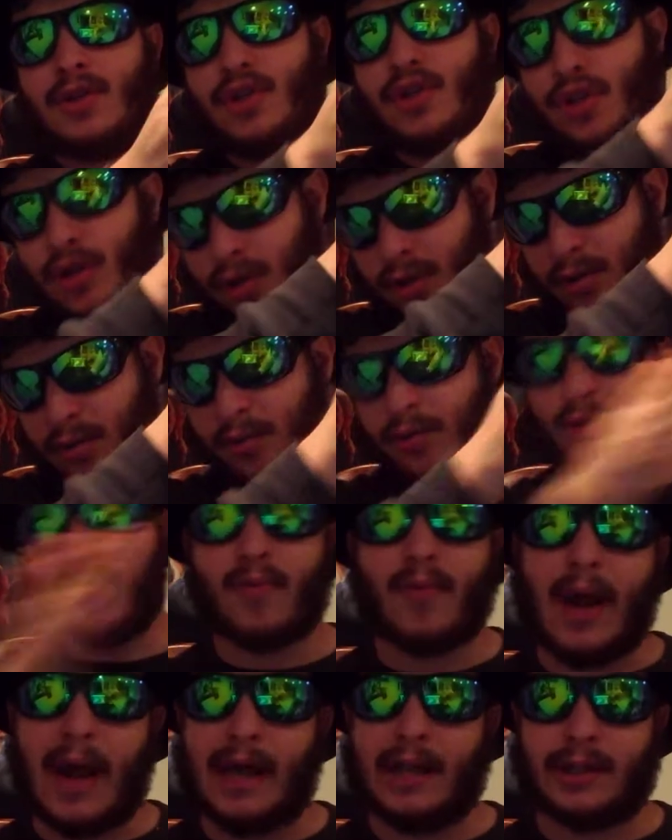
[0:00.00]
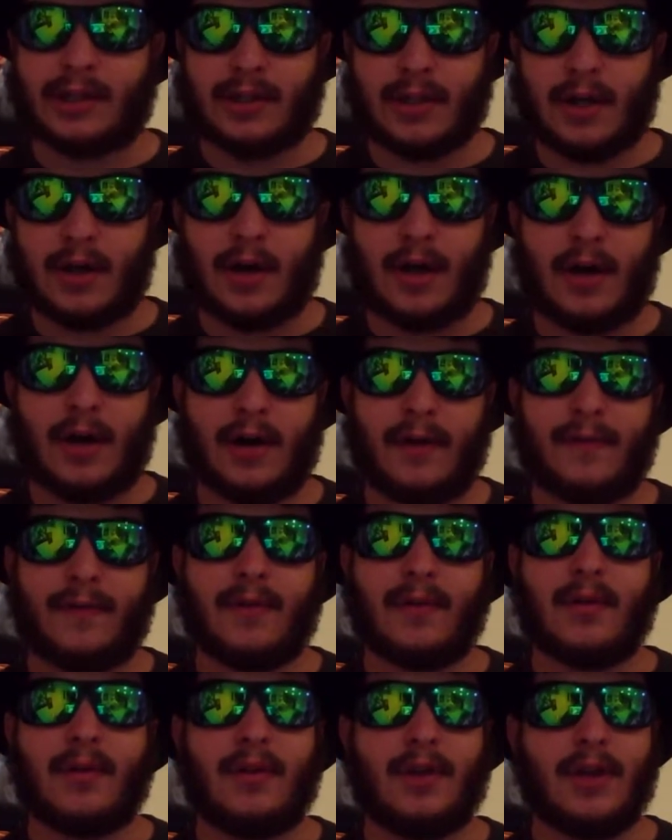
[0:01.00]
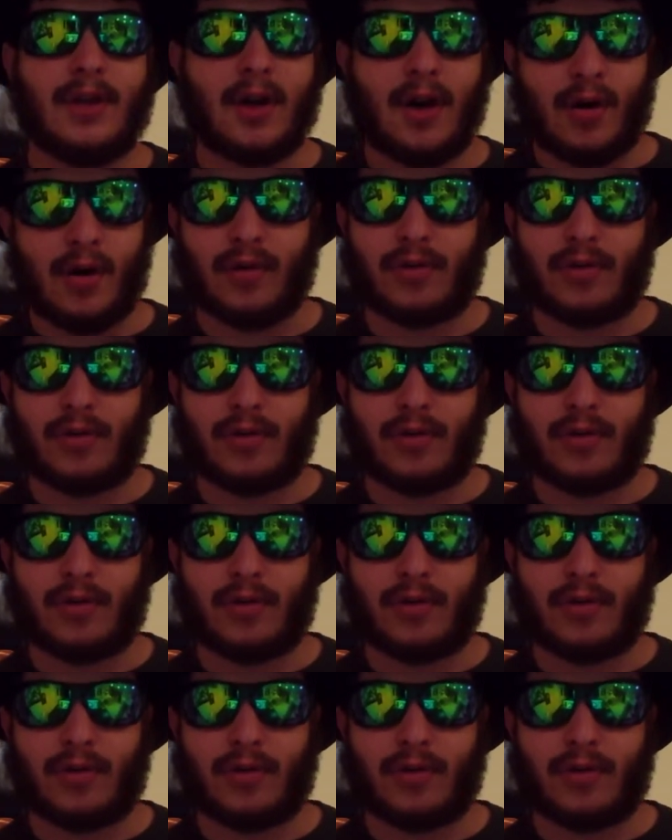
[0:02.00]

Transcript: to the rest of the